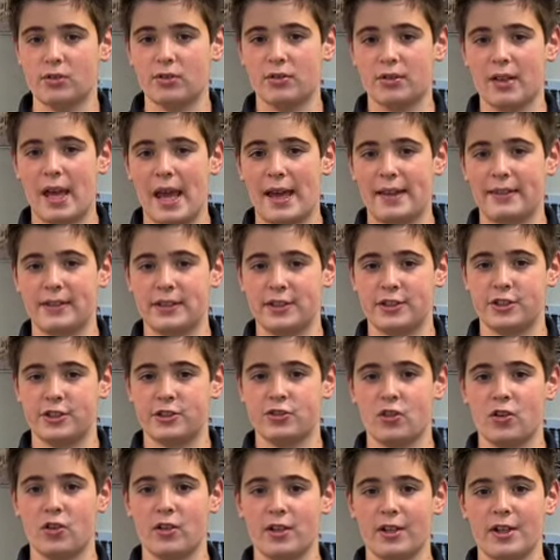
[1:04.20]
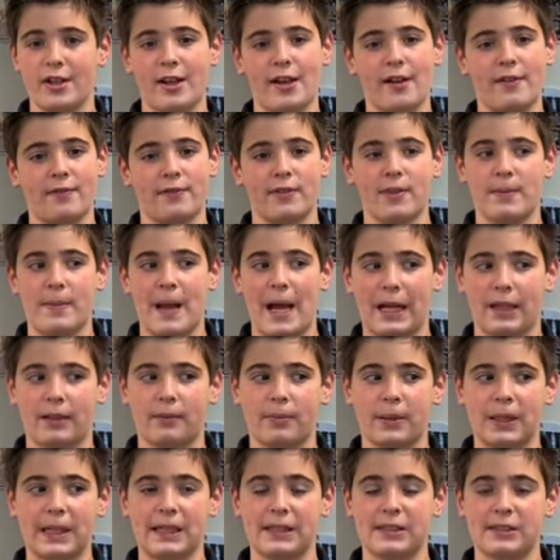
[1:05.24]
and the story of the
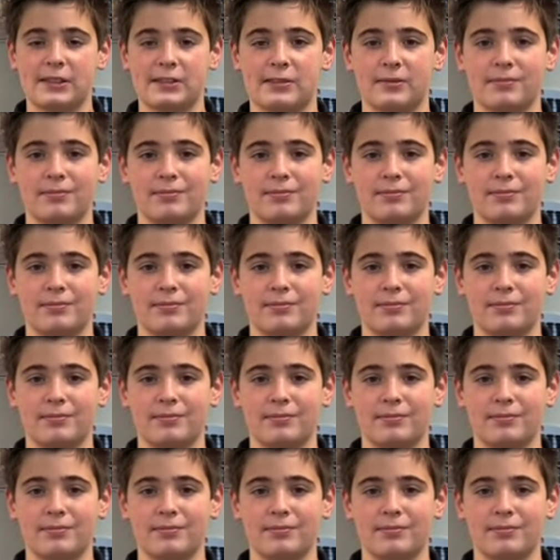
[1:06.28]
Maccabees.